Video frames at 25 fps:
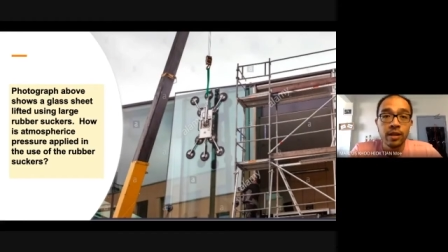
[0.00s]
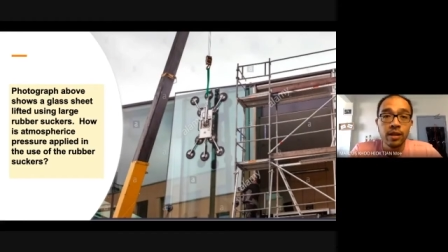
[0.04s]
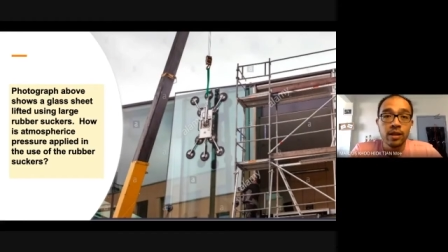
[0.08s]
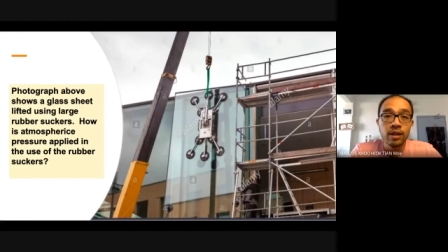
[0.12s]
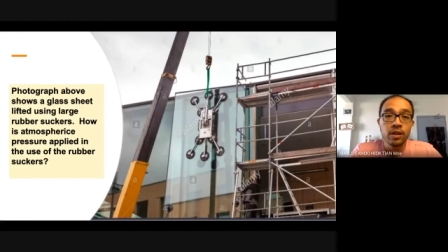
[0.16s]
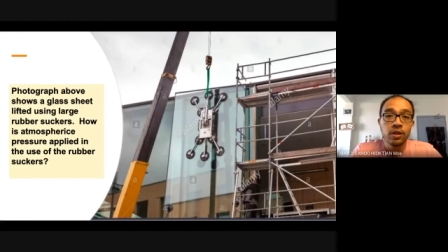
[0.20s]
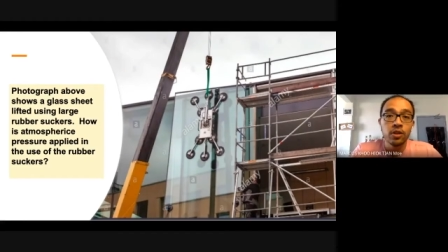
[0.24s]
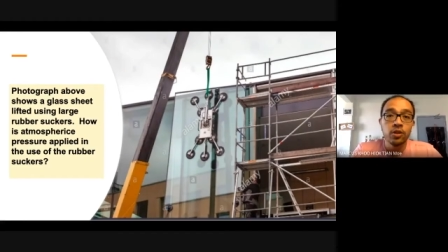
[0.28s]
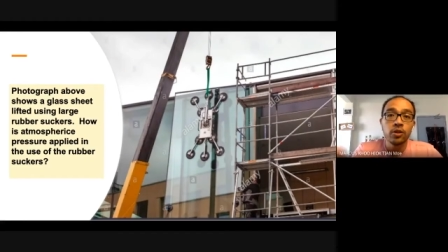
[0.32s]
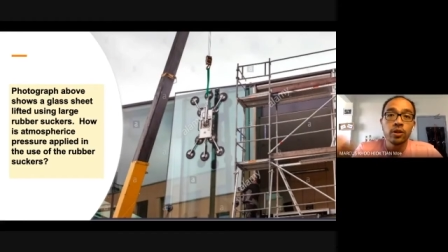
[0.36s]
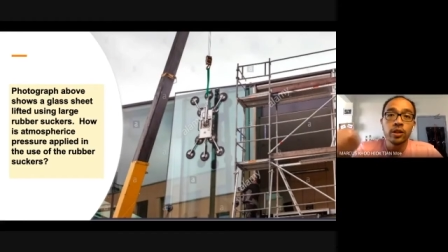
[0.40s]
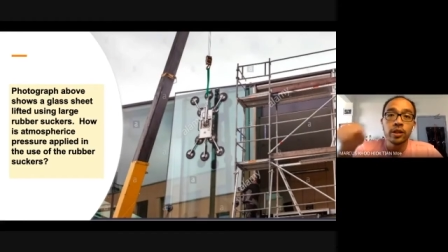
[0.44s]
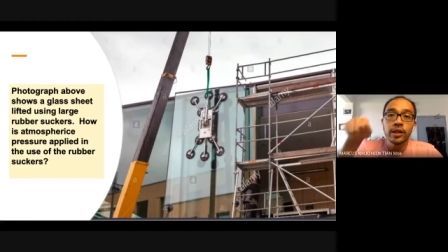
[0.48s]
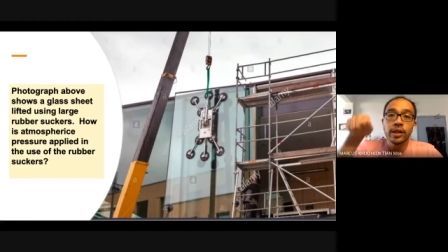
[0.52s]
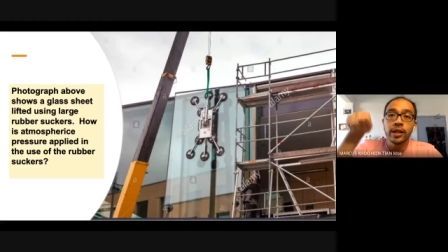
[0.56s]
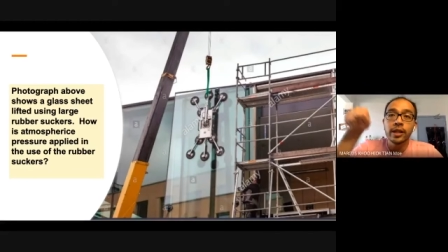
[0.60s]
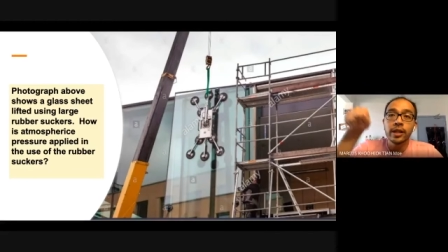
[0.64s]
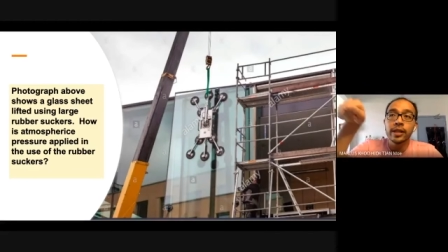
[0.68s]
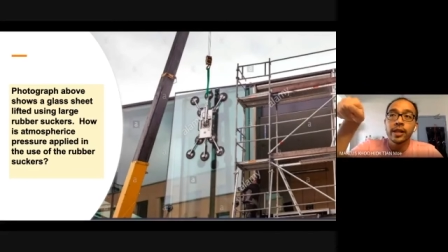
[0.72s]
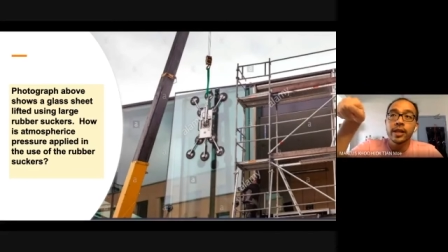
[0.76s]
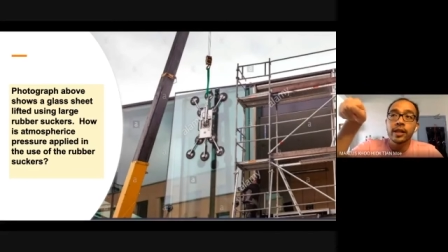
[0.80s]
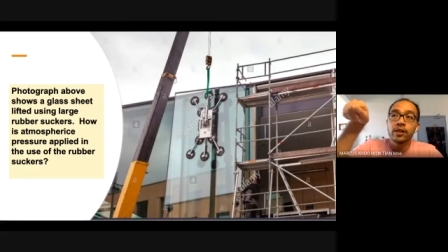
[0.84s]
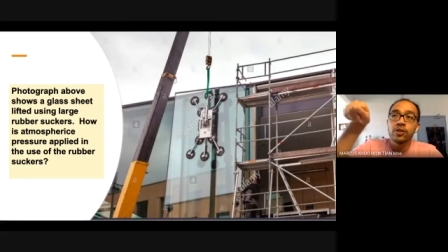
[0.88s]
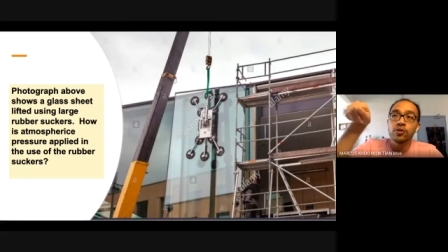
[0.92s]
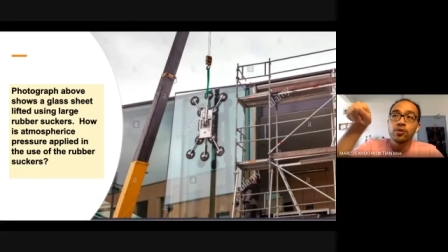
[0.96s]
You know the thing
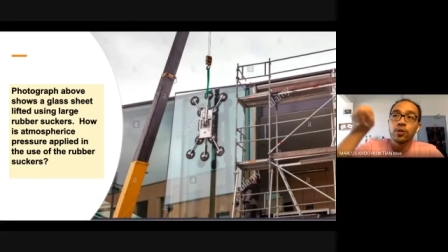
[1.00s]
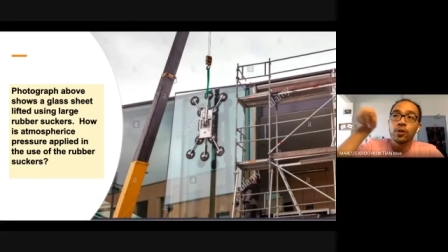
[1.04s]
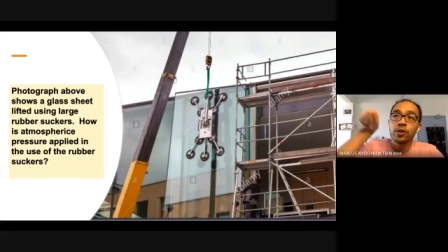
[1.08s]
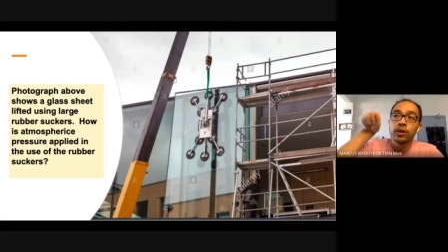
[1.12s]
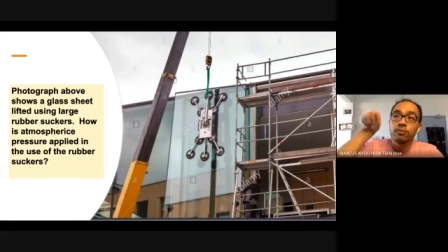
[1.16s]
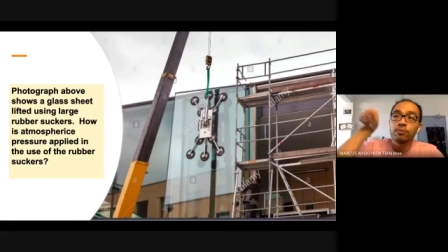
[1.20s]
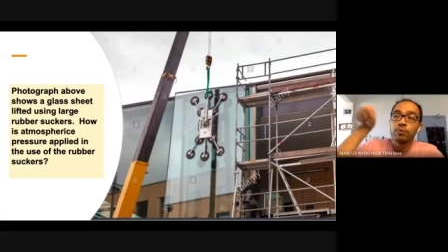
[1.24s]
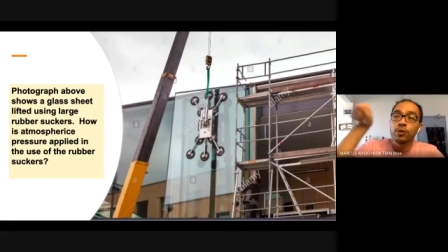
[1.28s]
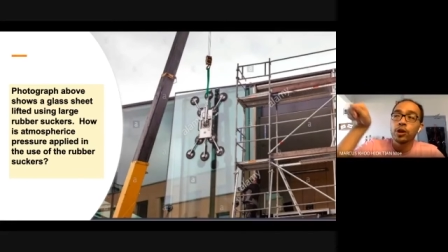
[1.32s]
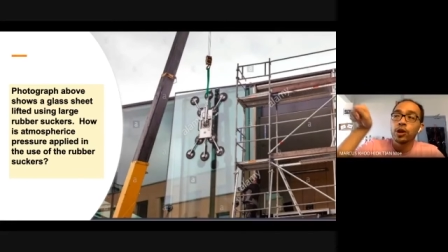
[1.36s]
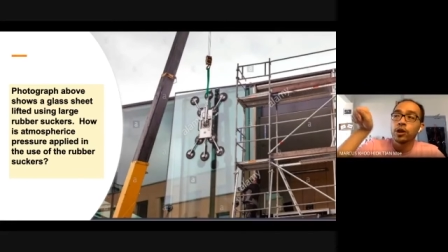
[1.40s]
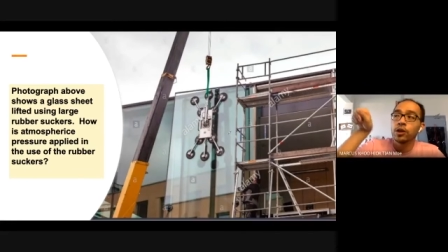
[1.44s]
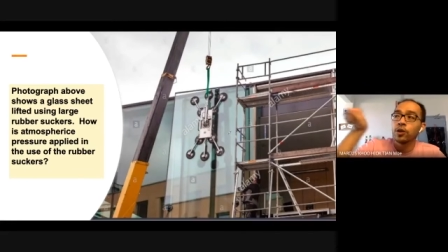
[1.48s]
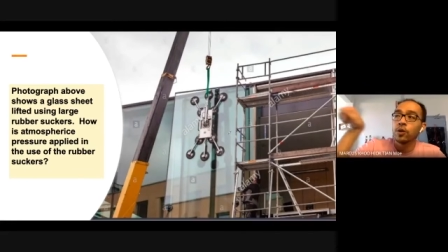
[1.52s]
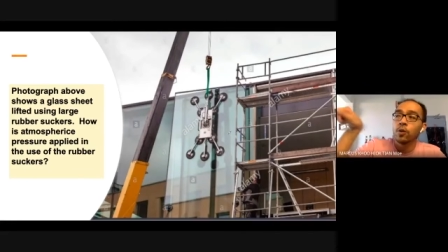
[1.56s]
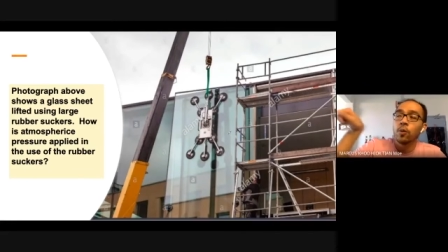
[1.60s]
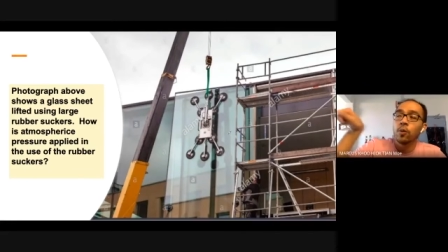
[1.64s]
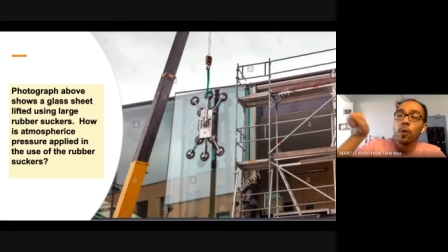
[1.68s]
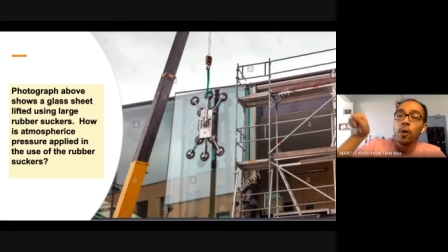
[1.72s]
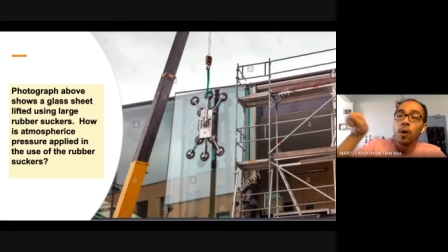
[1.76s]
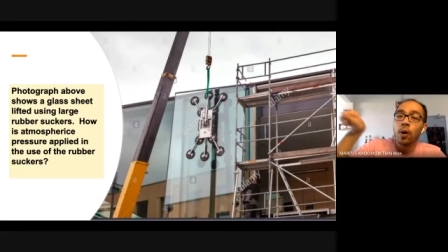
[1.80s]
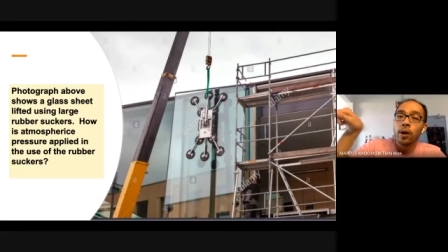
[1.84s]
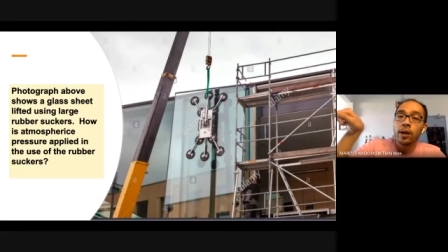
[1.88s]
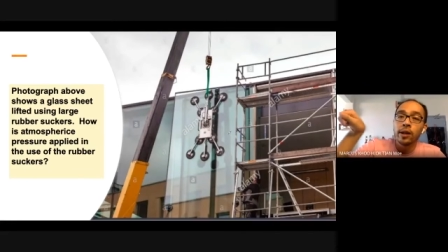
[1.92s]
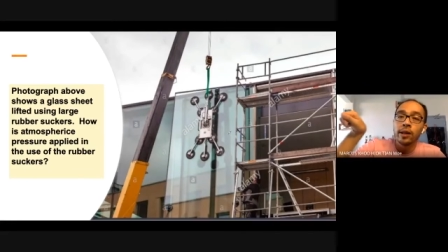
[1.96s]
that you put on the
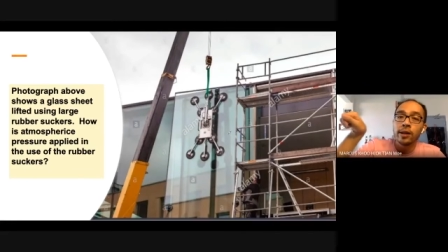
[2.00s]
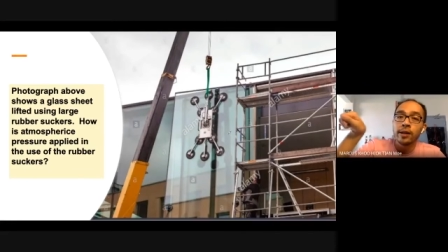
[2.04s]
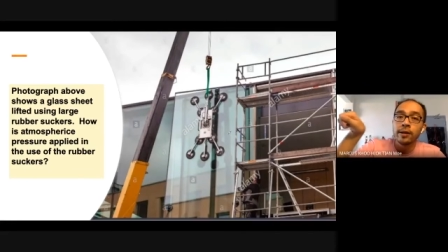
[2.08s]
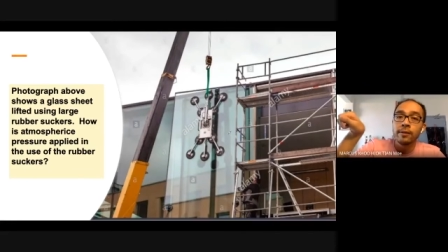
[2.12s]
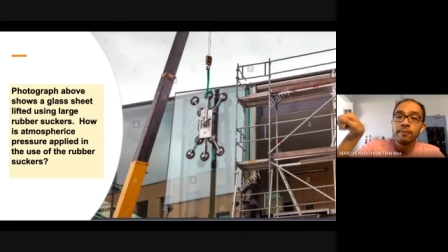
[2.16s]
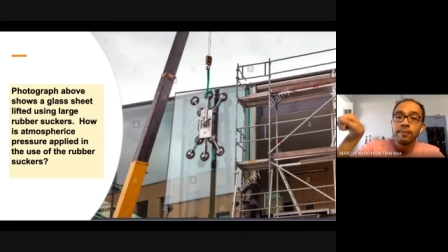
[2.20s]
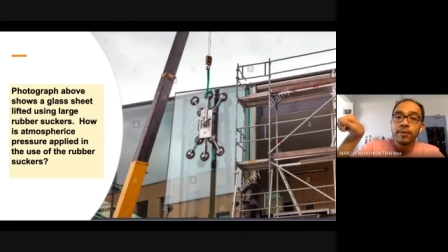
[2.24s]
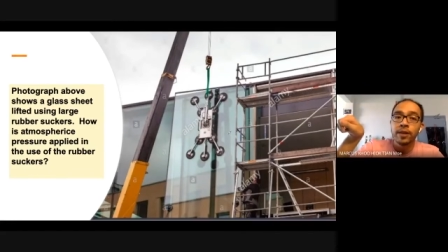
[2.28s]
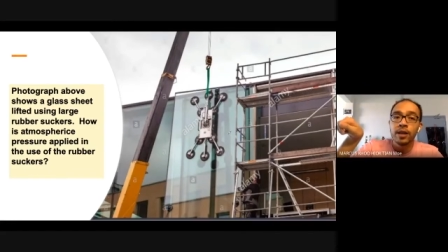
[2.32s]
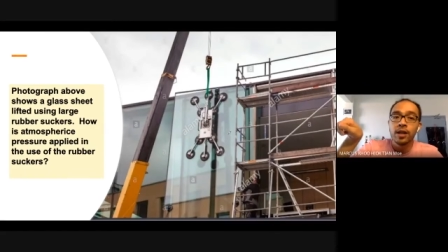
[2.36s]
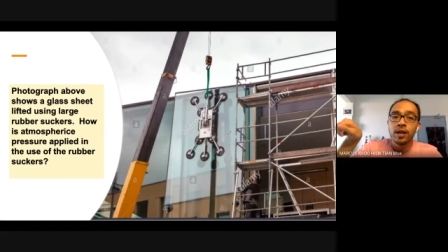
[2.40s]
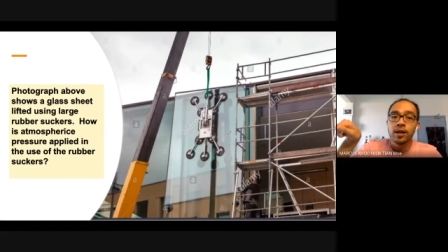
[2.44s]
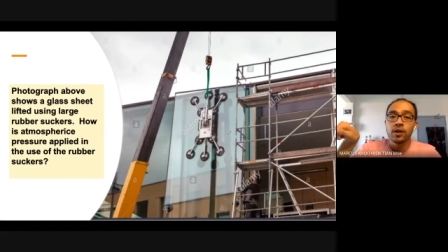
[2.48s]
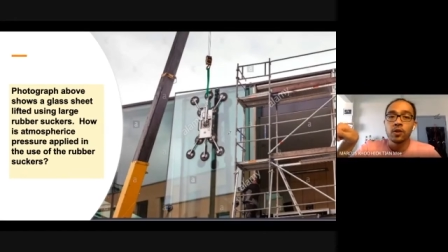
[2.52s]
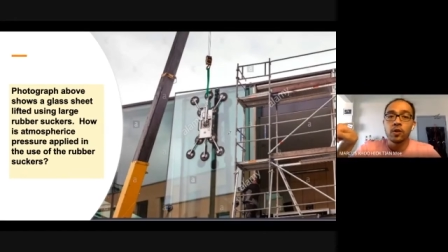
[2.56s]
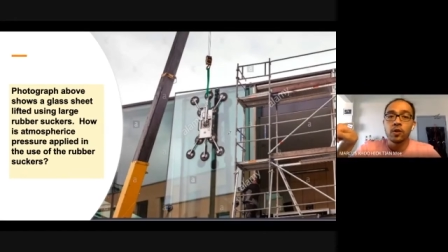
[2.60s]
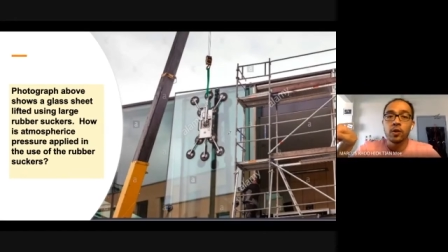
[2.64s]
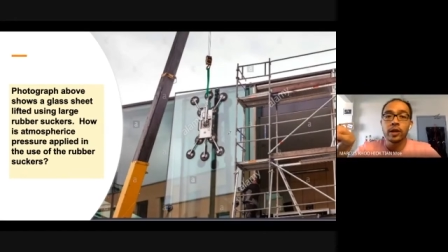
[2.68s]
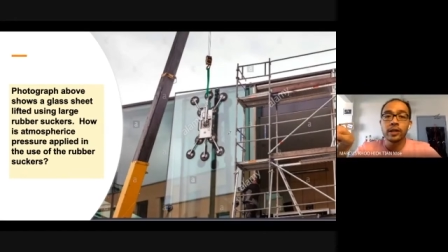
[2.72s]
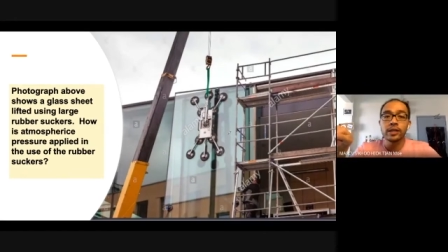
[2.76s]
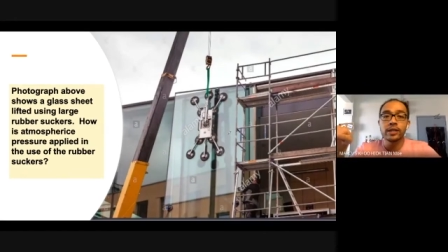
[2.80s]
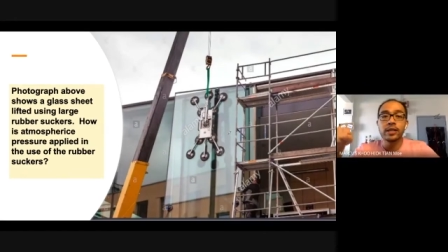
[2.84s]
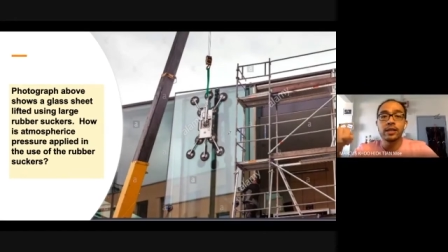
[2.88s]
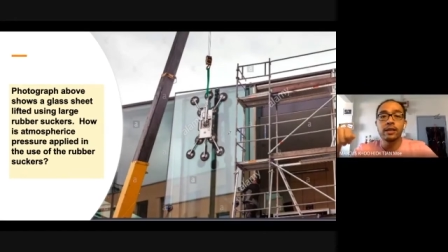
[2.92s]
wall, kau kasih